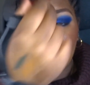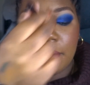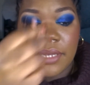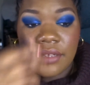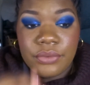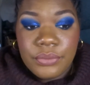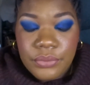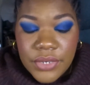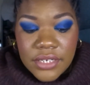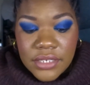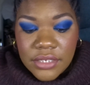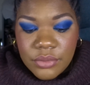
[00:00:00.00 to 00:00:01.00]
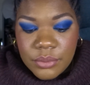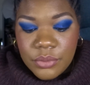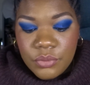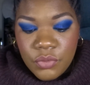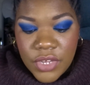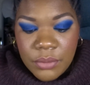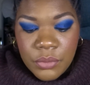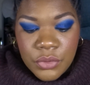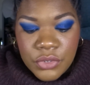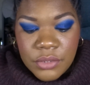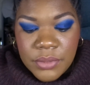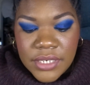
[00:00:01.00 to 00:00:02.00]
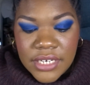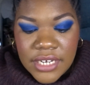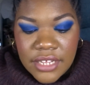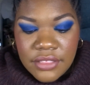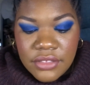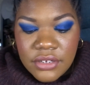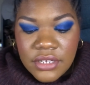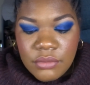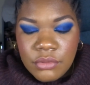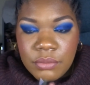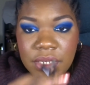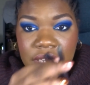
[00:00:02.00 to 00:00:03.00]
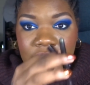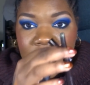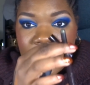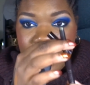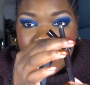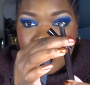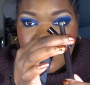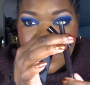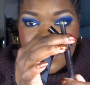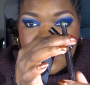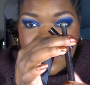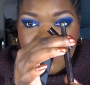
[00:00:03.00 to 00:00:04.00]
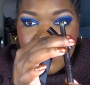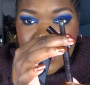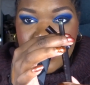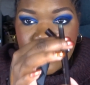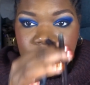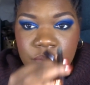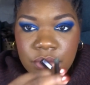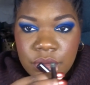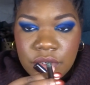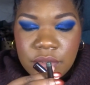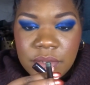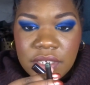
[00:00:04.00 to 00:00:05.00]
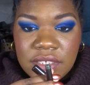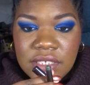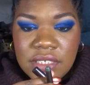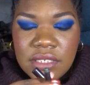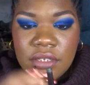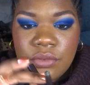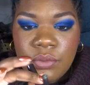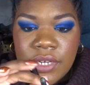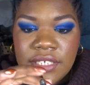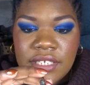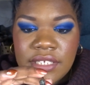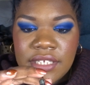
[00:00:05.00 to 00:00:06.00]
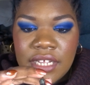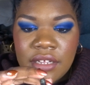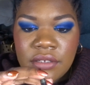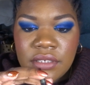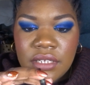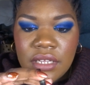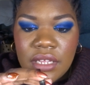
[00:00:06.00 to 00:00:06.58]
I mean really creamy, way more creamy than I thought they would be. As you can see, mine's broken because it's not winding down.